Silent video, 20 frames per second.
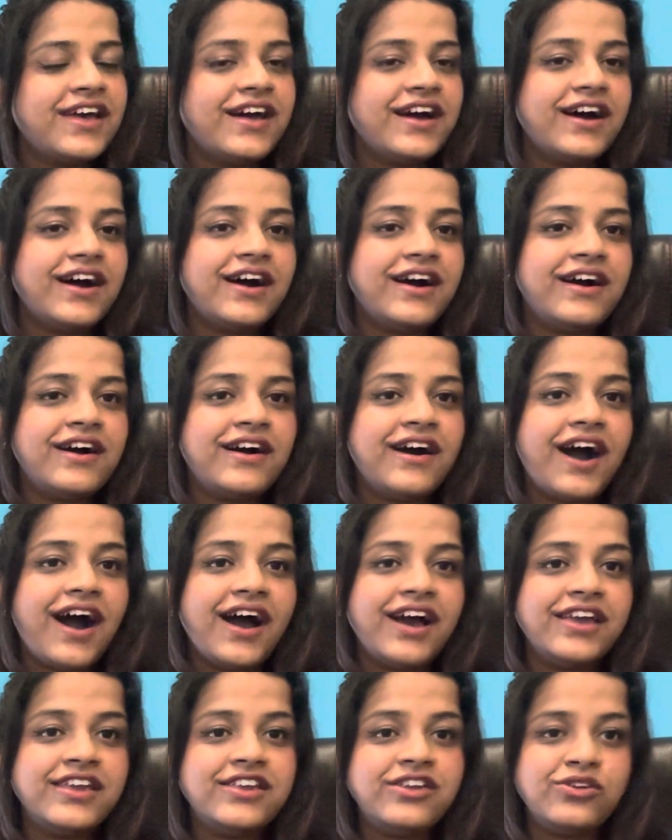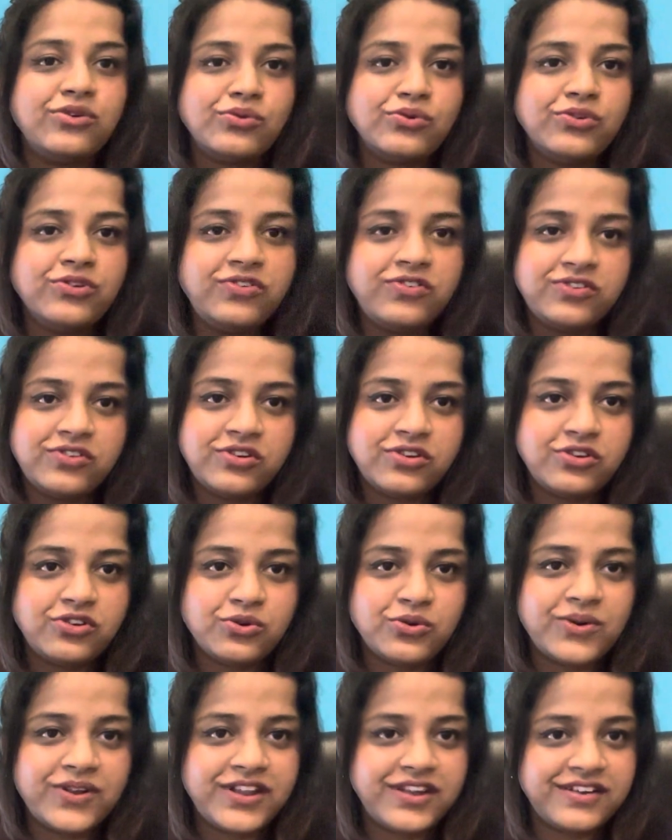uh, I used
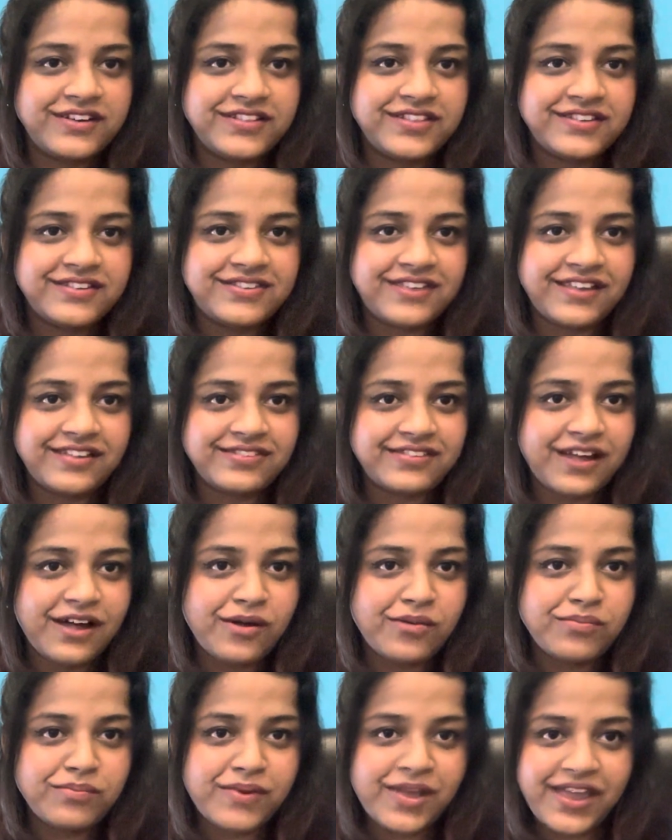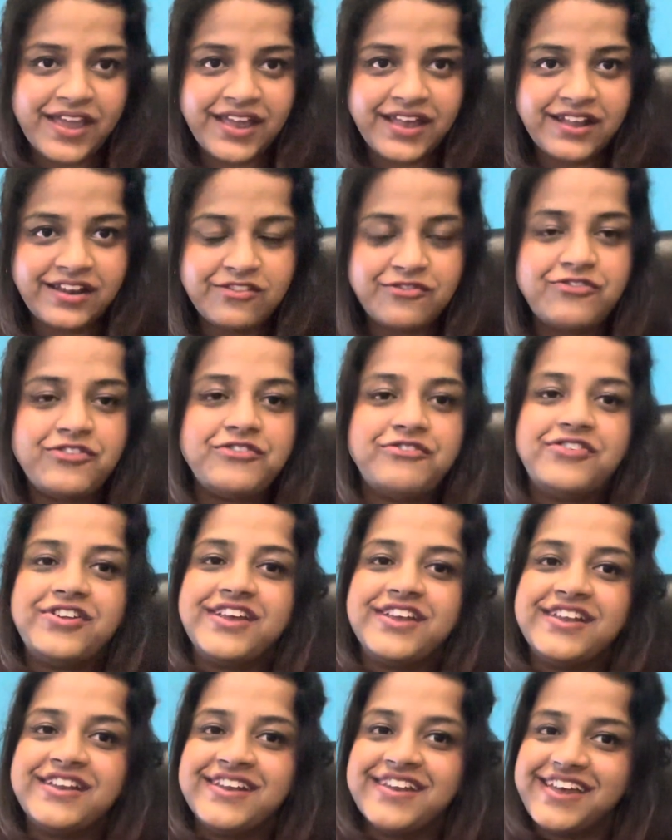to clear this exam in
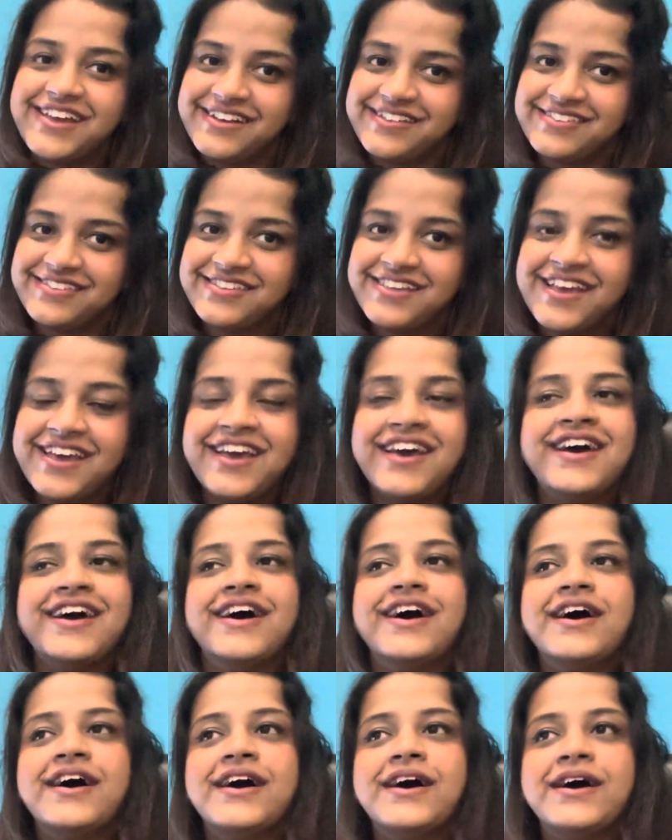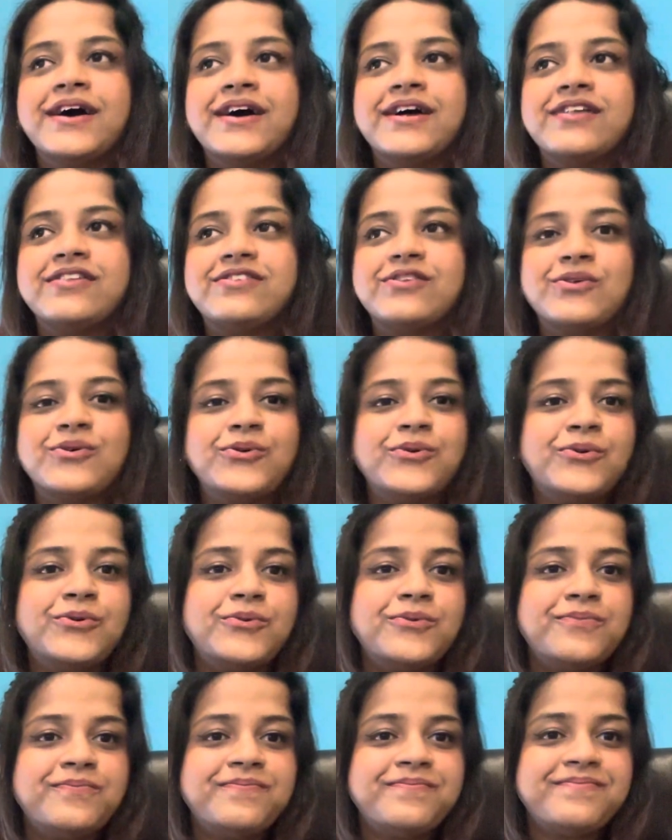15 days.
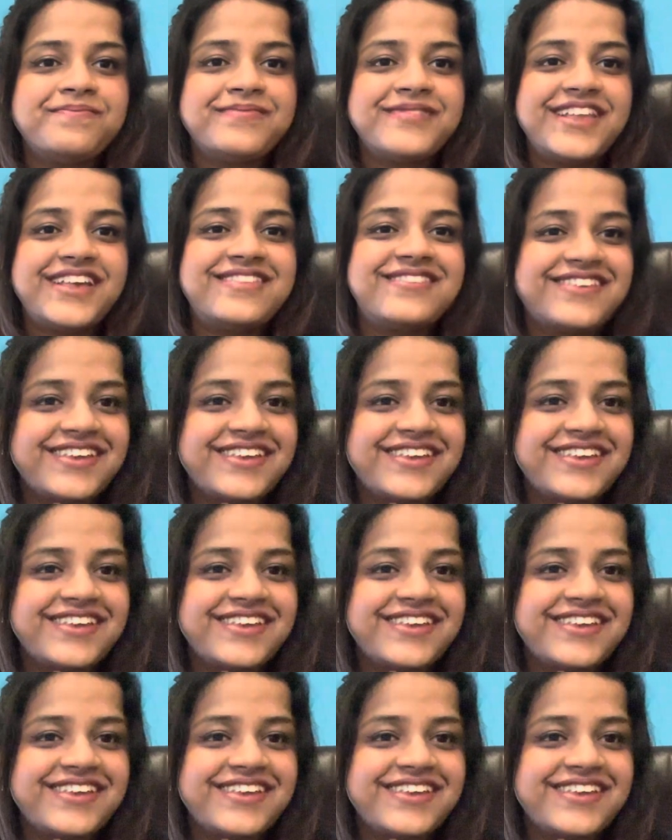So let's